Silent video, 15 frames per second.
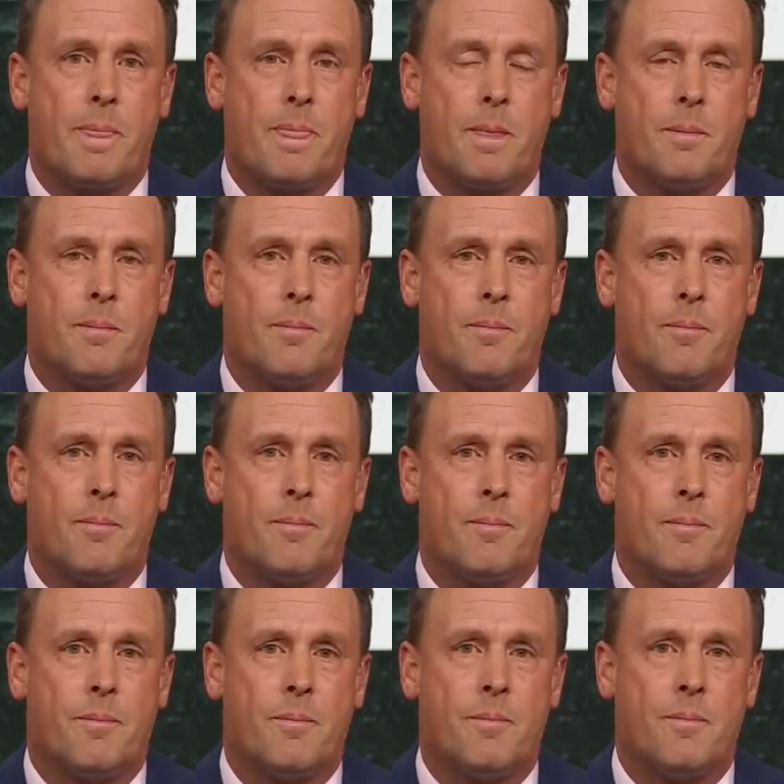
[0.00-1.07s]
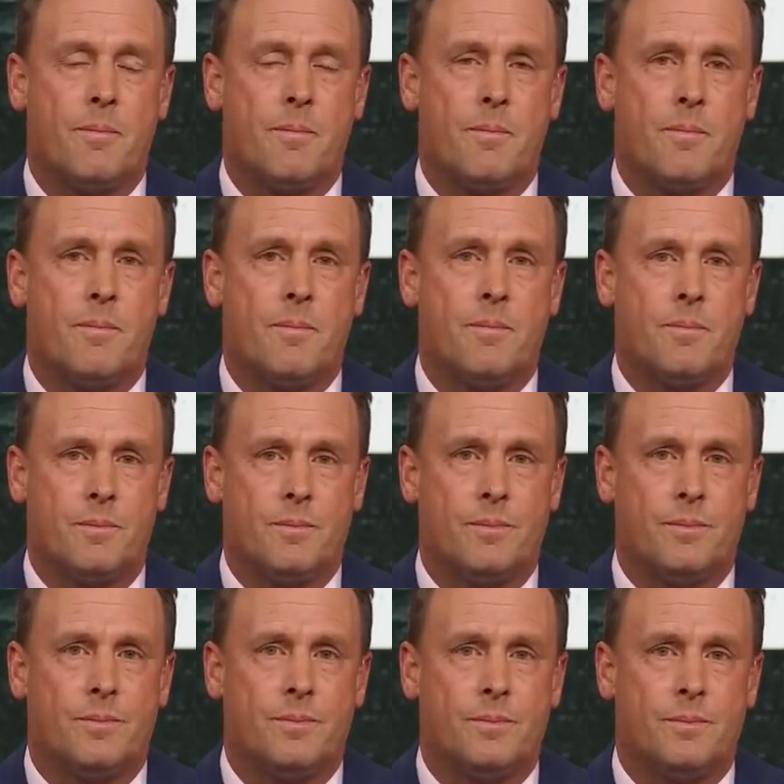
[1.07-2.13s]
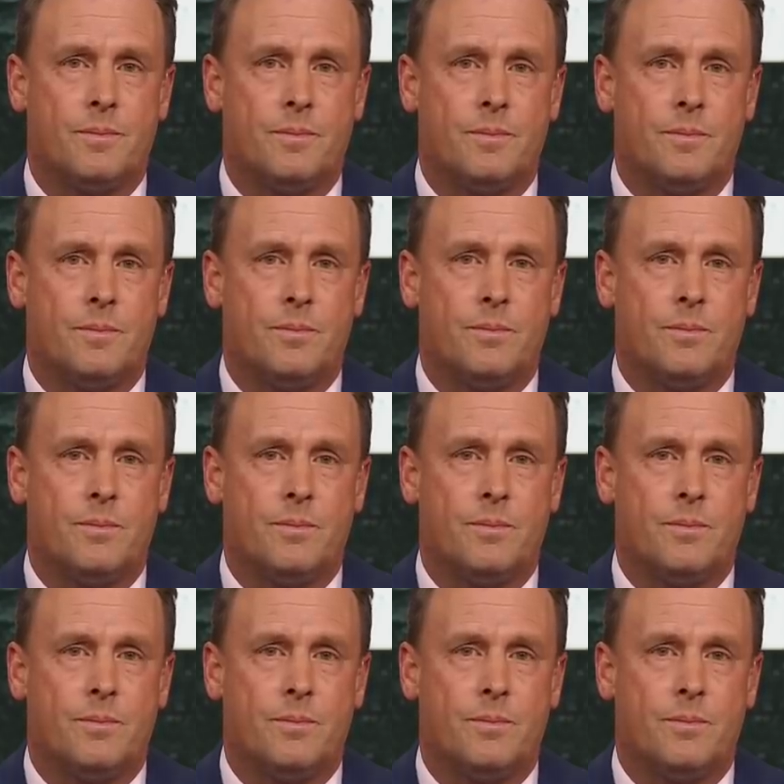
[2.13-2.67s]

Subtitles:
The person shown says nothing.